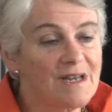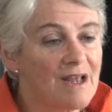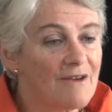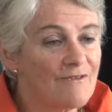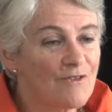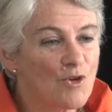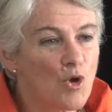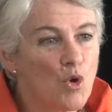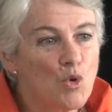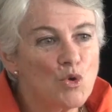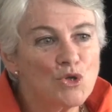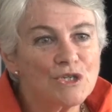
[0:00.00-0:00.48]
Now,
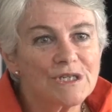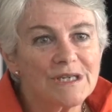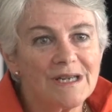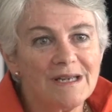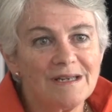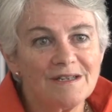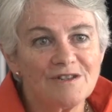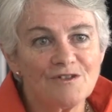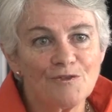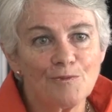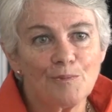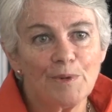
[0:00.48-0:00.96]
of course,
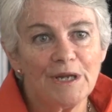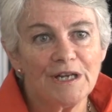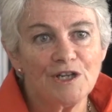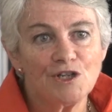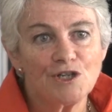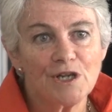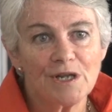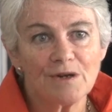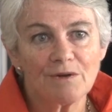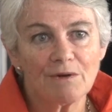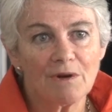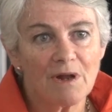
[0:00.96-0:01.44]
kids have been
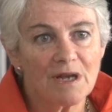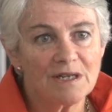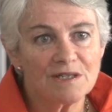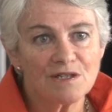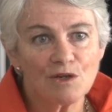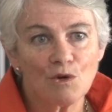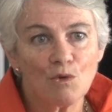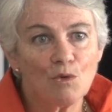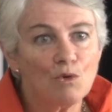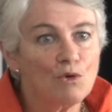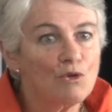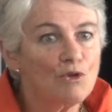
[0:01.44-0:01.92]

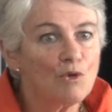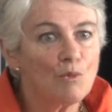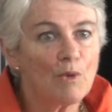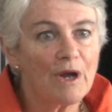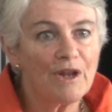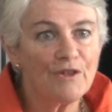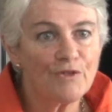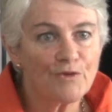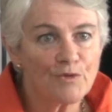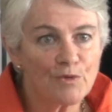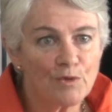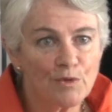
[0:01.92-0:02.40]
generalising all the
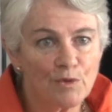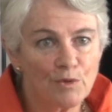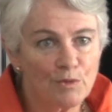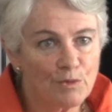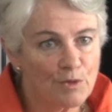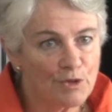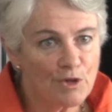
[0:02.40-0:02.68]
way through